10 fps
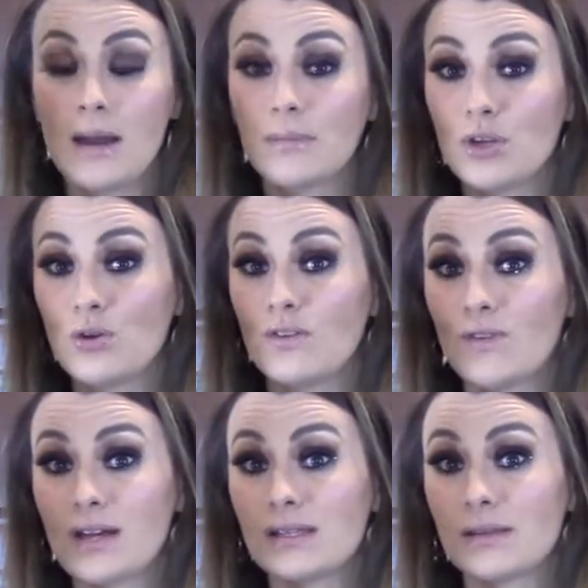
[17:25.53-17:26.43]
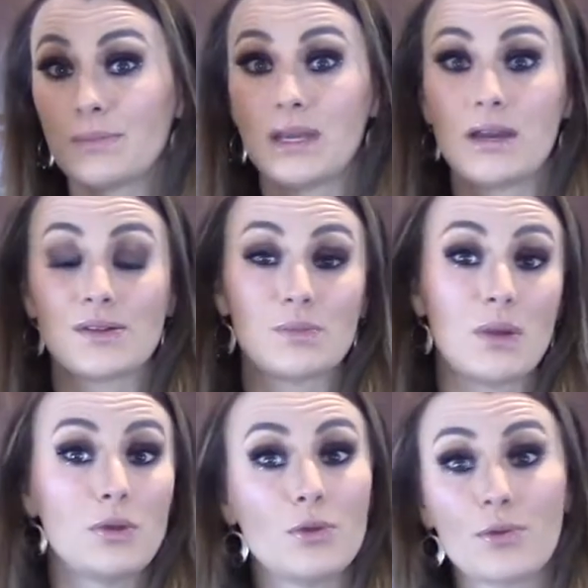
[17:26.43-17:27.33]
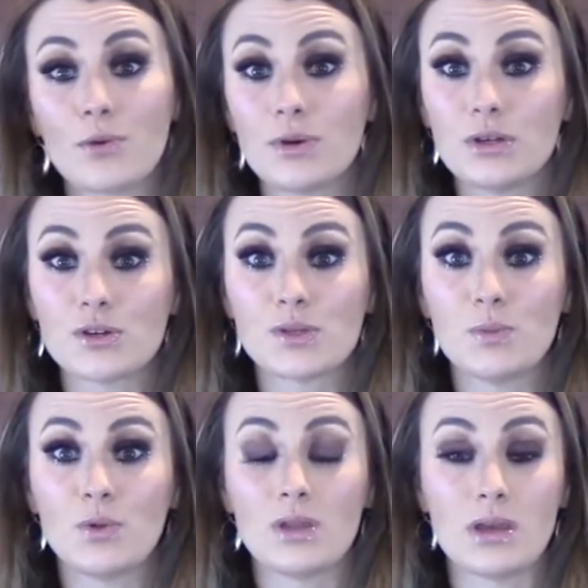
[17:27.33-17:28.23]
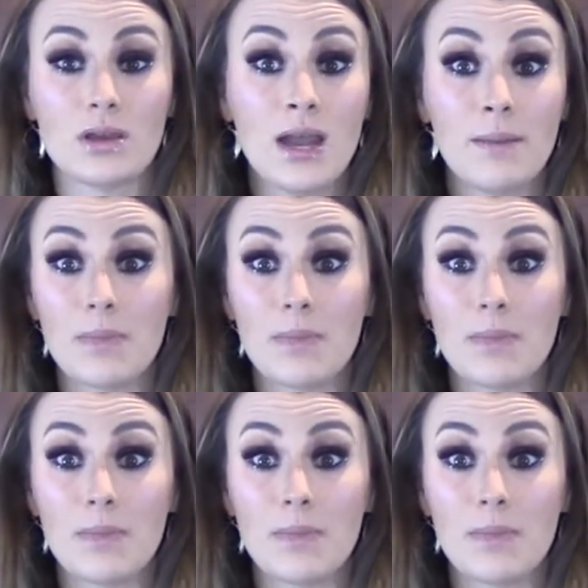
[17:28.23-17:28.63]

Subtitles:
but you could find something else. Maybe you throw it in your smoothie.